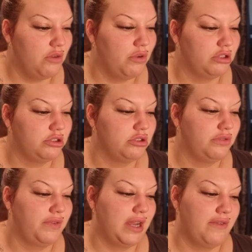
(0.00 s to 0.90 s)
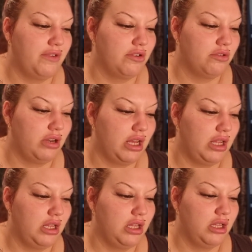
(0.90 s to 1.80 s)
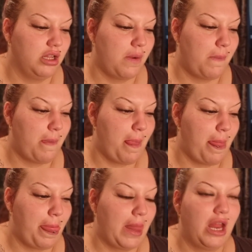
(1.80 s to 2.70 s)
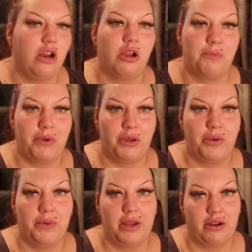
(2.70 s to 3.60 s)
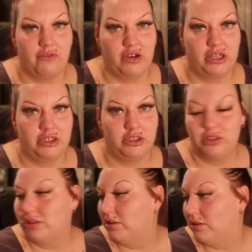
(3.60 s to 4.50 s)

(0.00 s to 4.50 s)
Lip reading: What's your favourite colour? I like blue and orange.